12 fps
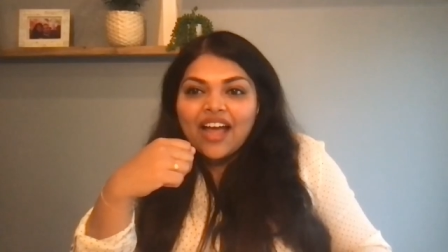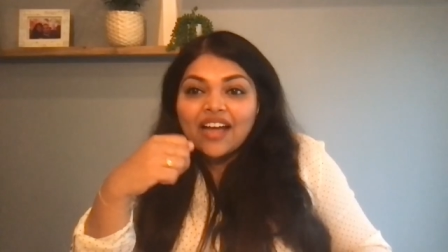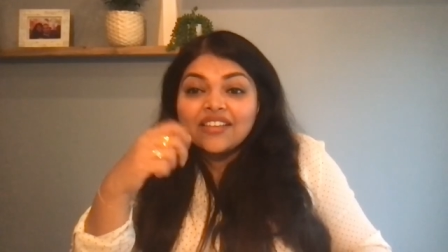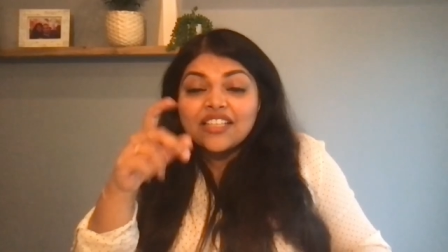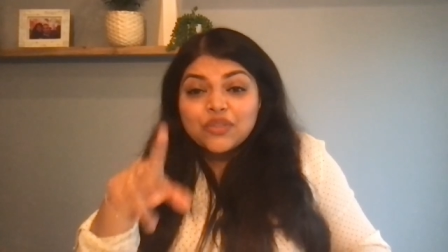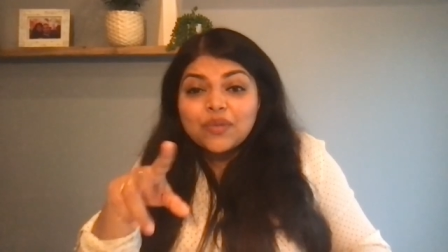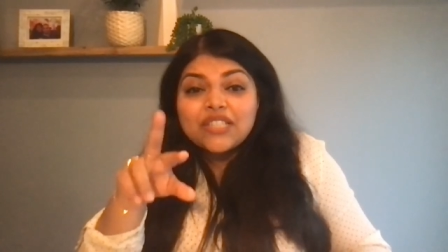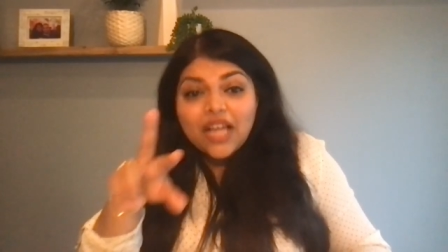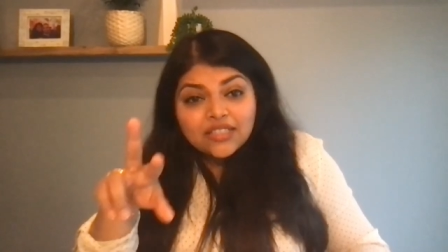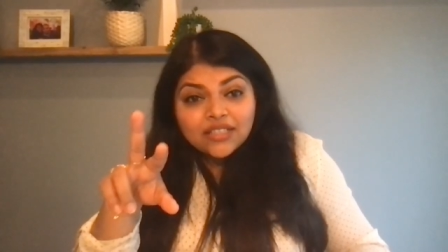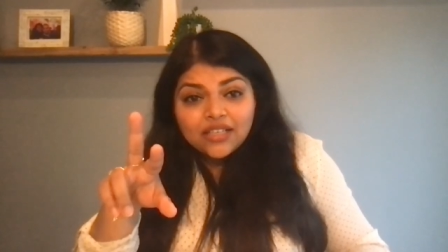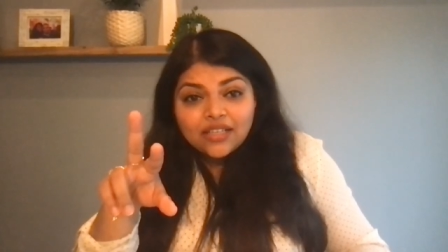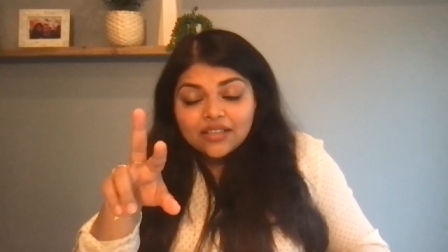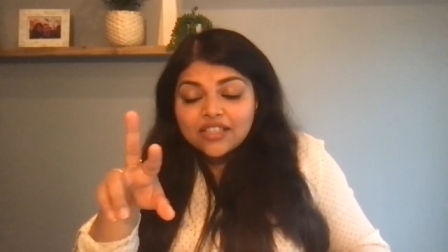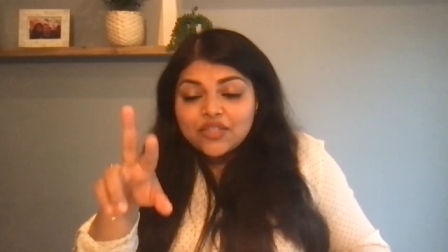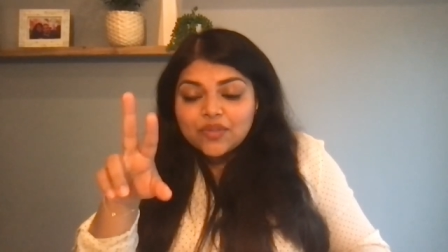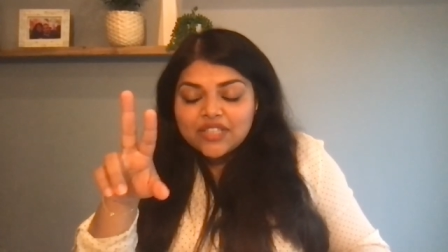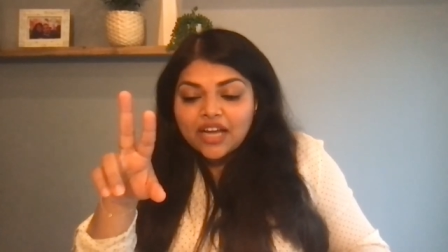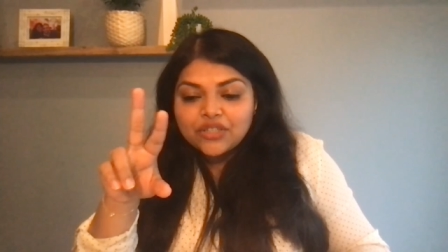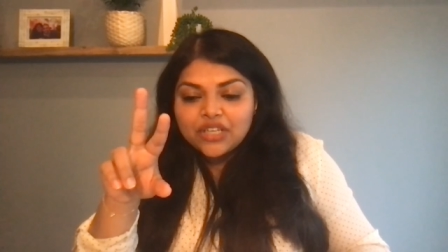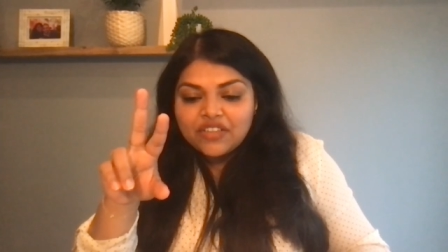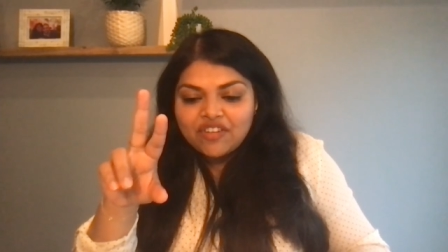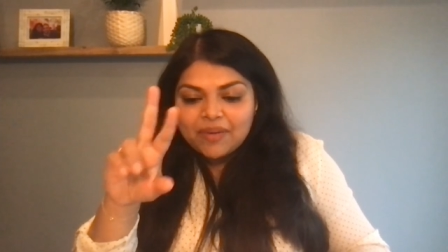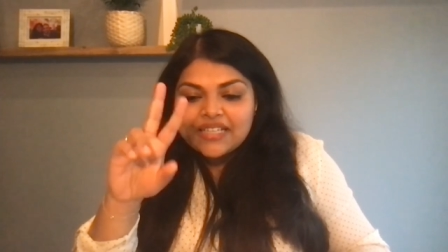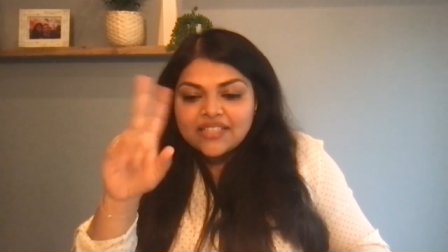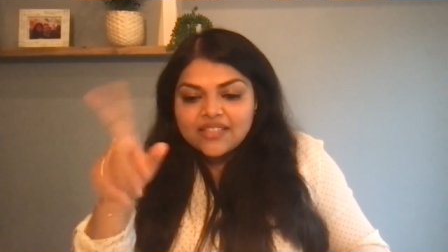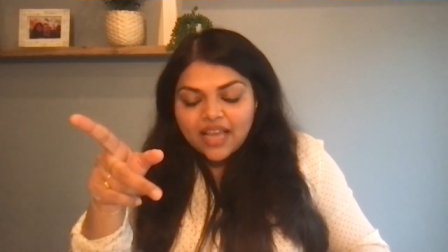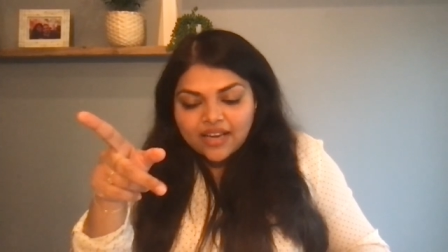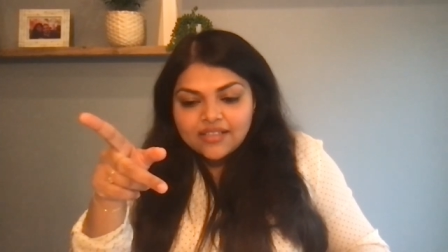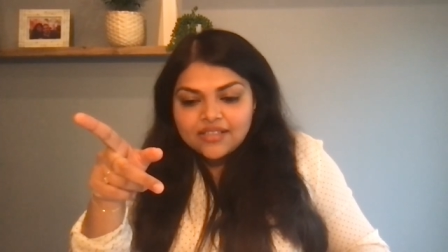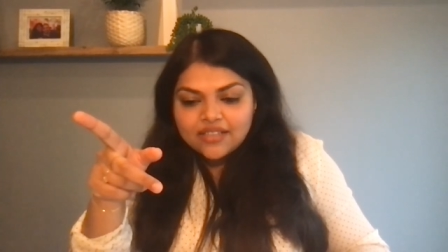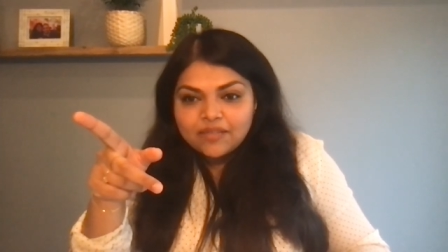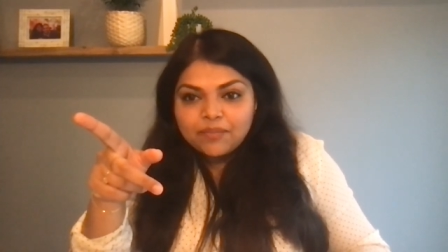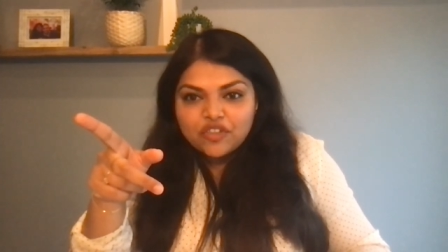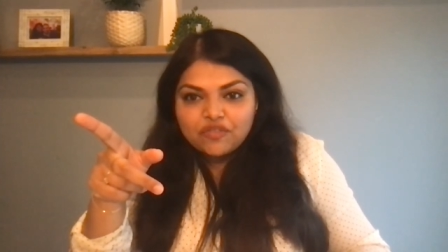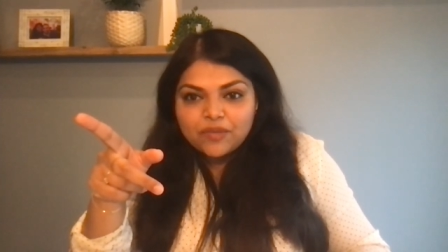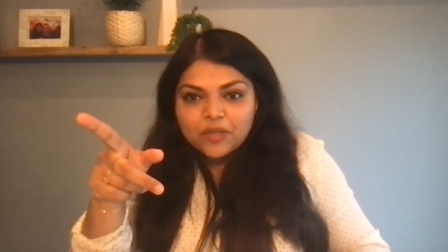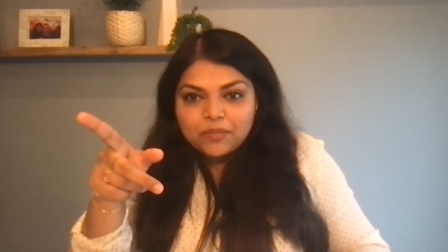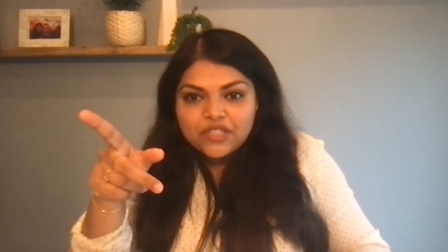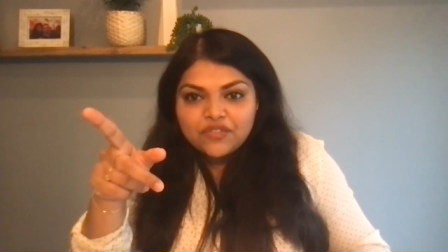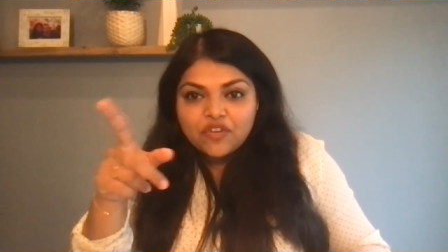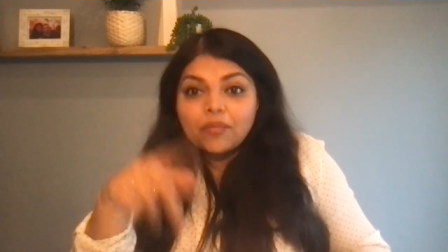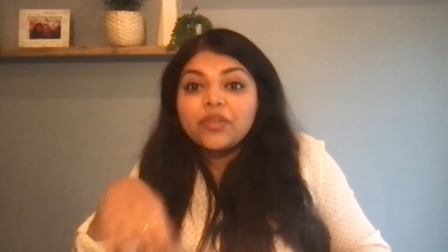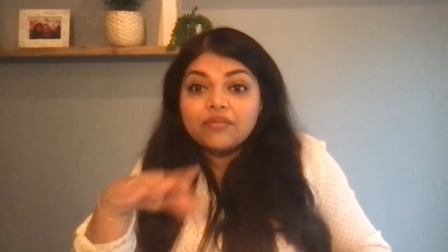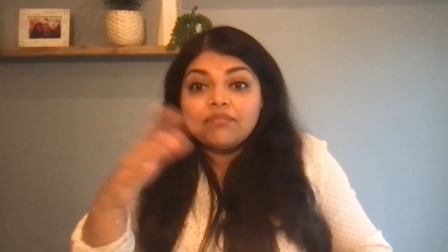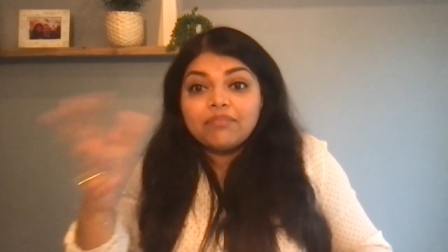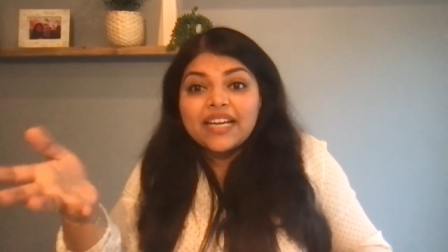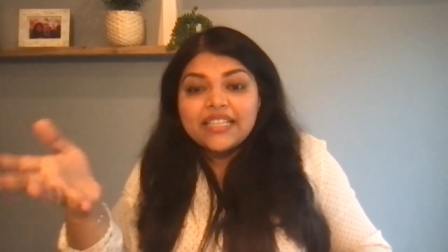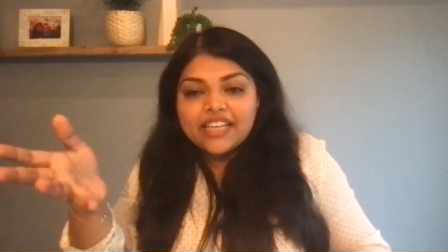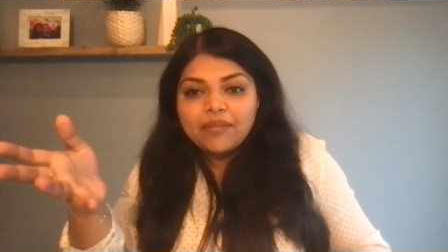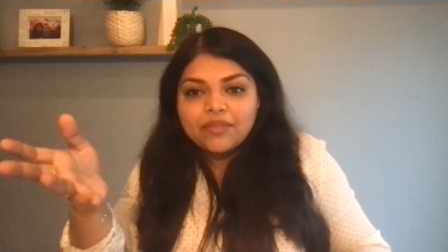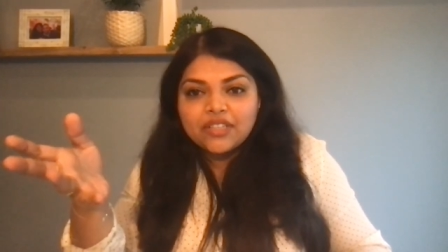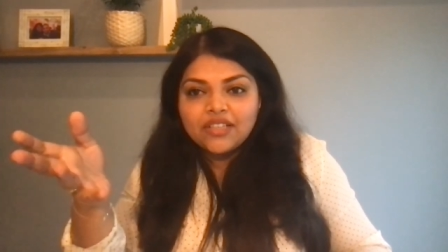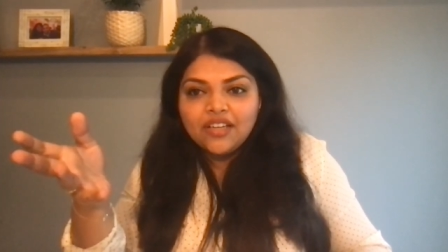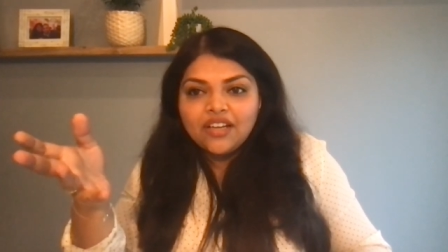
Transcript: their This was actually for my second statement of purpose for my DMD,